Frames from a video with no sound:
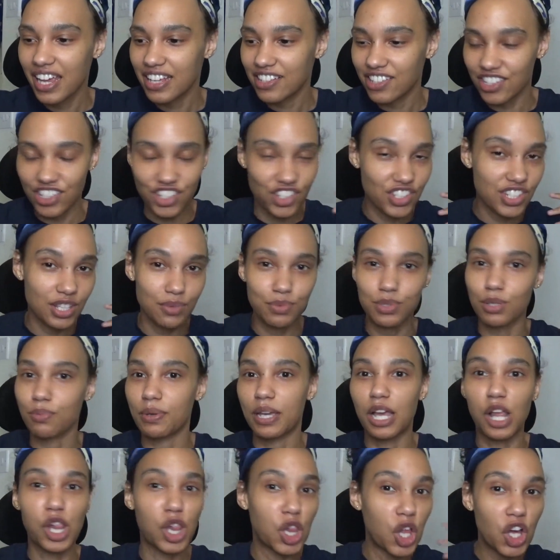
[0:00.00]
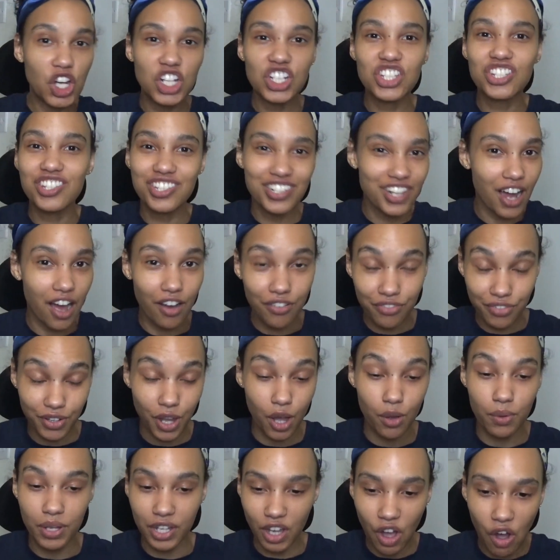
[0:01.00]
This just seems to be a lot of stuff
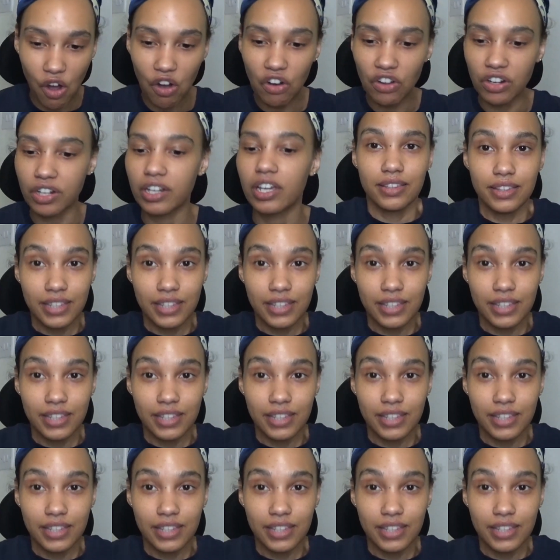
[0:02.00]
going on.